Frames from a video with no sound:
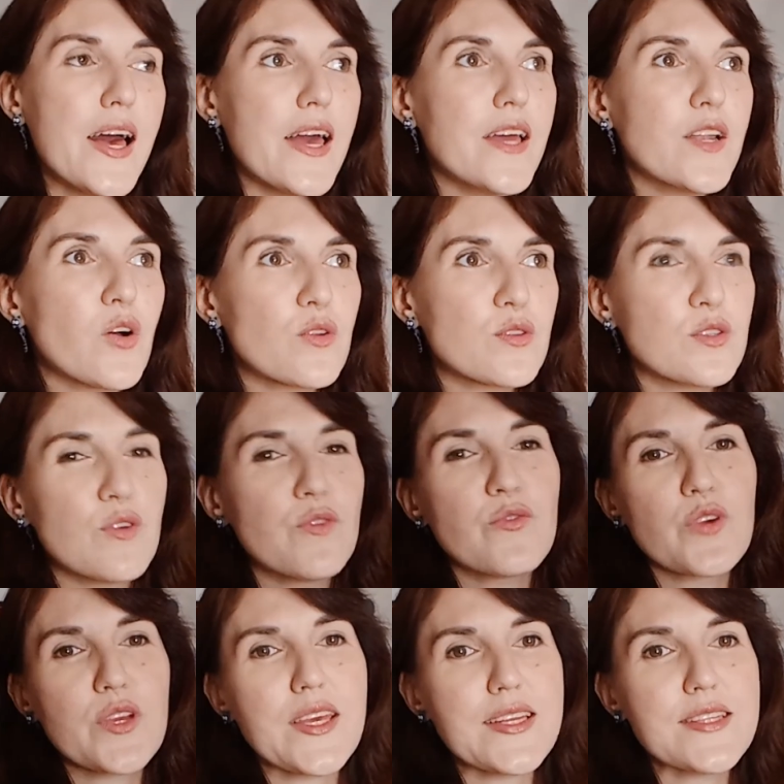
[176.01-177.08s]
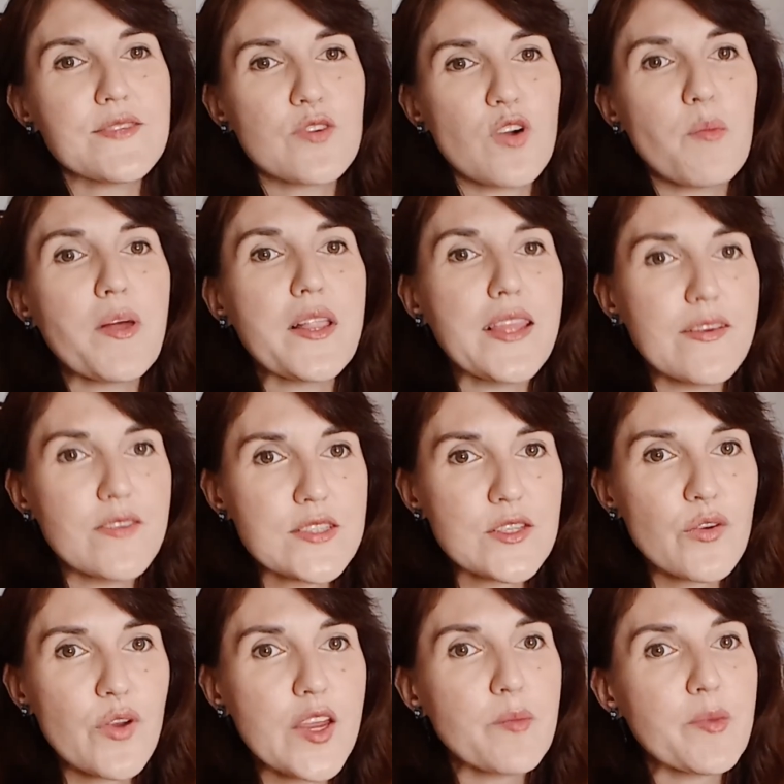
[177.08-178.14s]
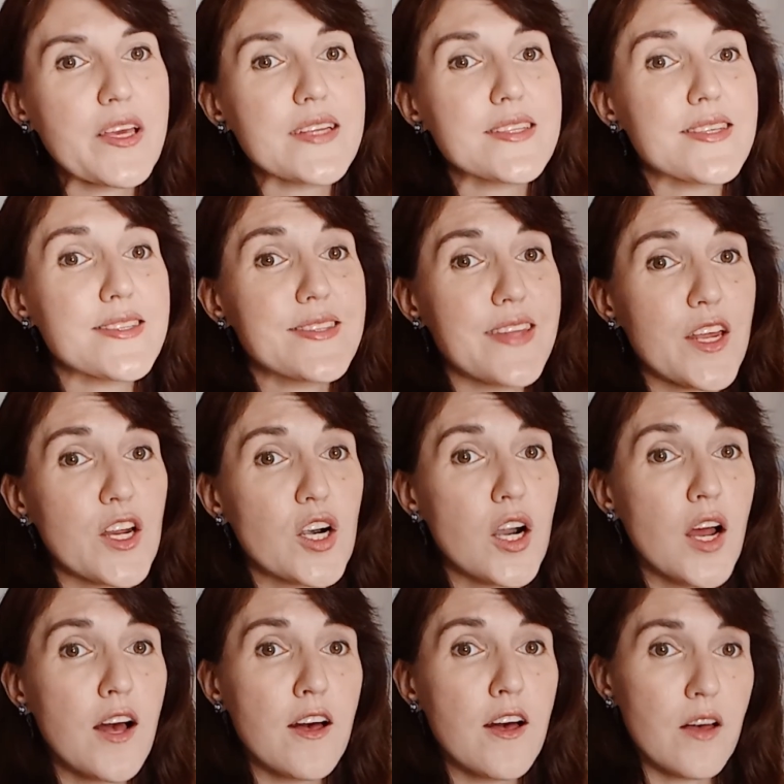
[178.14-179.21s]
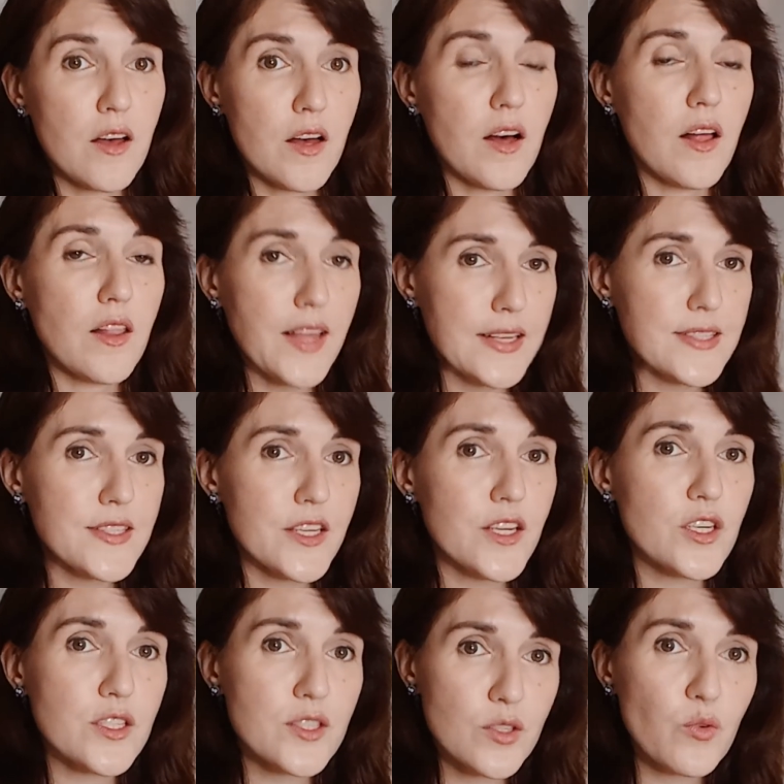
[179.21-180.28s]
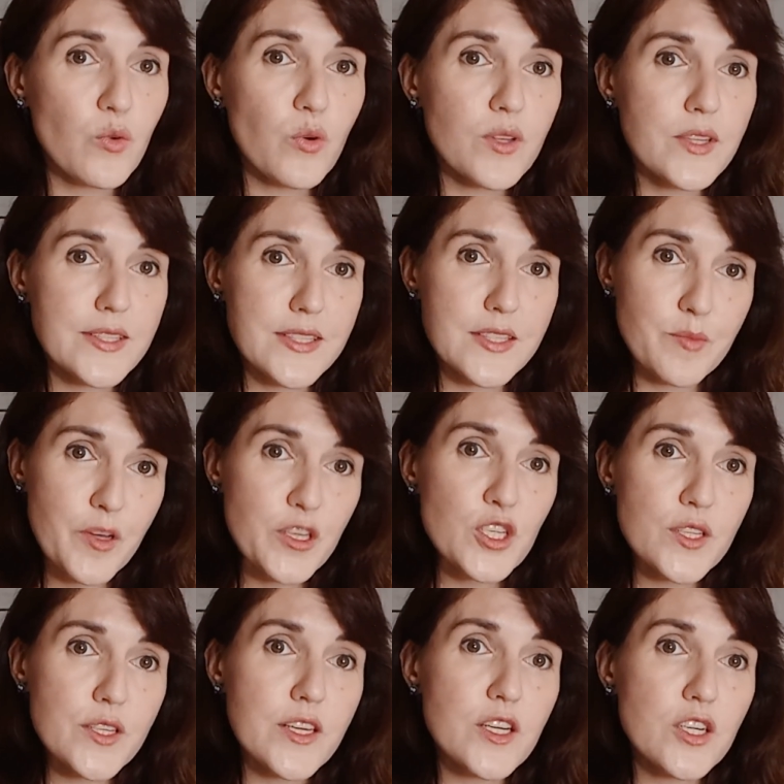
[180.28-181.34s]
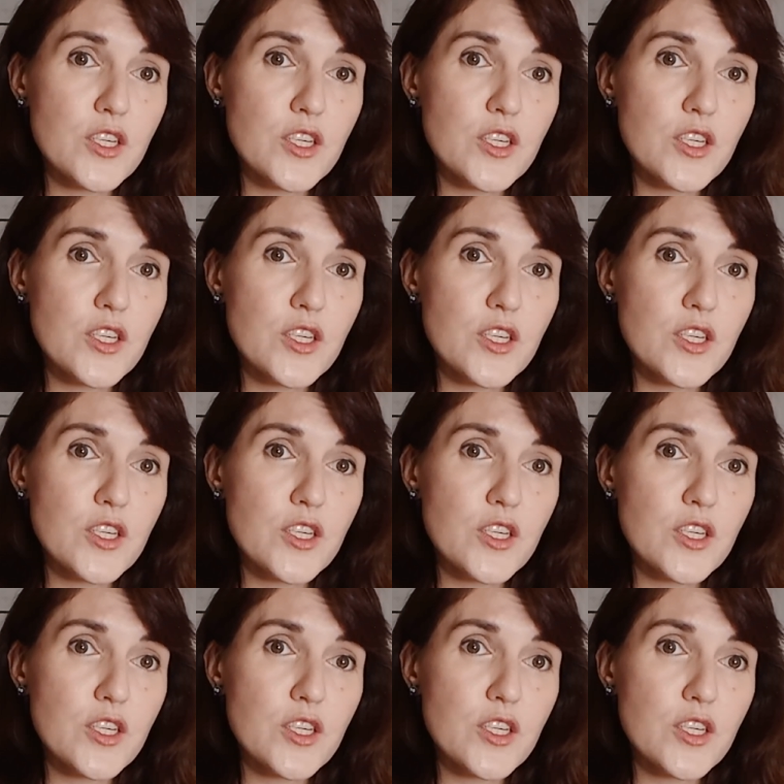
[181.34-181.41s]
And also for kids from 11th grade, because it's their last year in school. It's a special year.